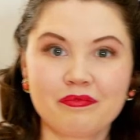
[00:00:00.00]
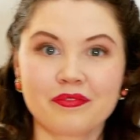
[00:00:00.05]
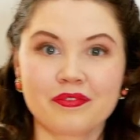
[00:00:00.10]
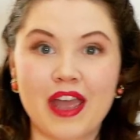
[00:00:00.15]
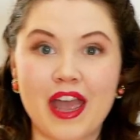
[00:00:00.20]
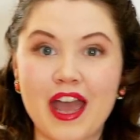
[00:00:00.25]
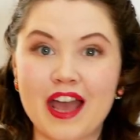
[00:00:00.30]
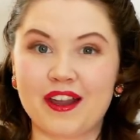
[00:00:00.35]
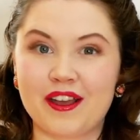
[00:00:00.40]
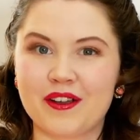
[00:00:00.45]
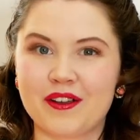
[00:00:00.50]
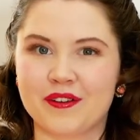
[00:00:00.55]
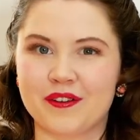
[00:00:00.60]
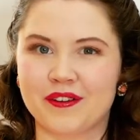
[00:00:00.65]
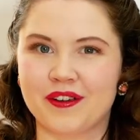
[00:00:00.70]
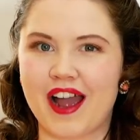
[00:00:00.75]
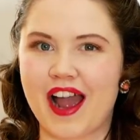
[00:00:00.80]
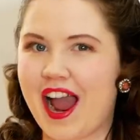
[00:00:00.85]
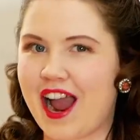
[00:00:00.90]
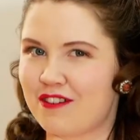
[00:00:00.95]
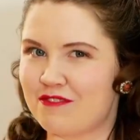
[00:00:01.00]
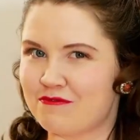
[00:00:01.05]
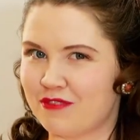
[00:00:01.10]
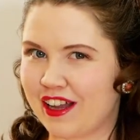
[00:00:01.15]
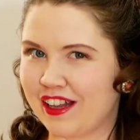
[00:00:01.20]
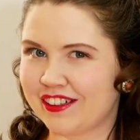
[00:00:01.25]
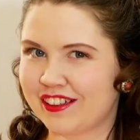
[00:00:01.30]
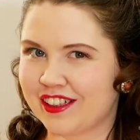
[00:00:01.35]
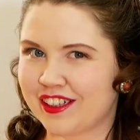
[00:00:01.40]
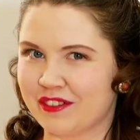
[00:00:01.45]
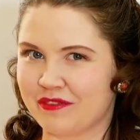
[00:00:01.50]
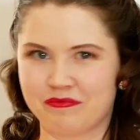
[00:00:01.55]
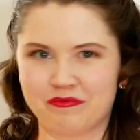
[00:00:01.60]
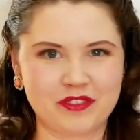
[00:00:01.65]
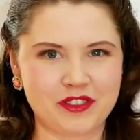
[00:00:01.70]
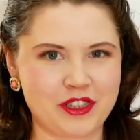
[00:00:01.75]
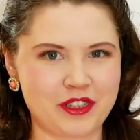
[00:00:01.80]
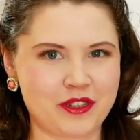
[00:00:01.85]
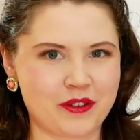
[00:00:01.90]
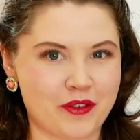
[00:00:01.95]
Hello and welcome
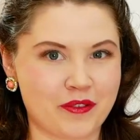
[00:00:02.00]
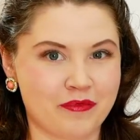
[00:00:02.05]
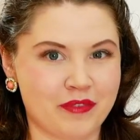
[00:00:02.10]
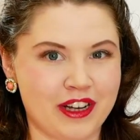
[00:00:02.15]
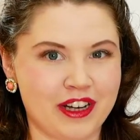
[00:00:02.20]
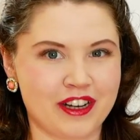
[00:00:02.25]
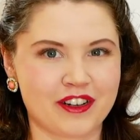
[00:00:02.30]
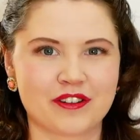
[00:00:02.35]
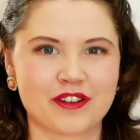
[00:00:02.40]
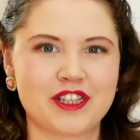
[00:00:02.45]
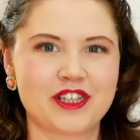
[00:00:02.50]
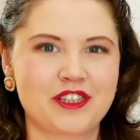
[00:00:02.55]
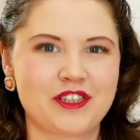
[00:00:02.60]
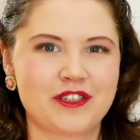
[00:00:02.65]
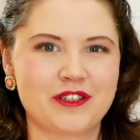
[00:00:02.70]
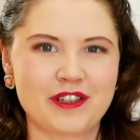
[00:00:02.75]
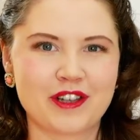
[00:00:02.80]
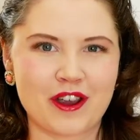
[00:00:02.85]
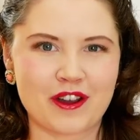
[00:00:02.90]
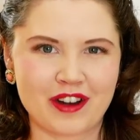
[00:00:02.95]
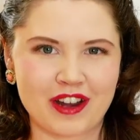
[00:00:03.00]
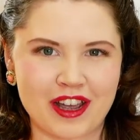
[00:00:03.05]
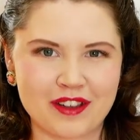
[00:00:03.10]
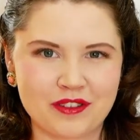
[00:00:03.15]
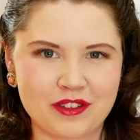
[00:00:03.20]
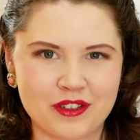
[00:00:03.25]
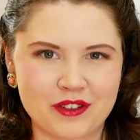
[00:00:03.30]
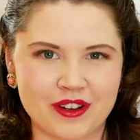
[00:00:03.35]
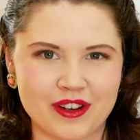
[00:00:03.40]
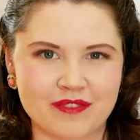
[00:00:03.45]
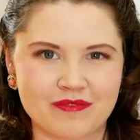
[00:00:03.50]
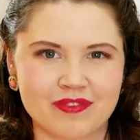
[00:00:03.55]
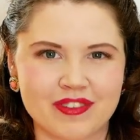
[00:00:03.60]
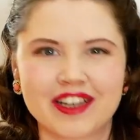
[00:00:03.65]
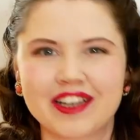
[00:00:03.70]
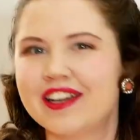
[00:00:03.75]
to a Millinery Studio livestream.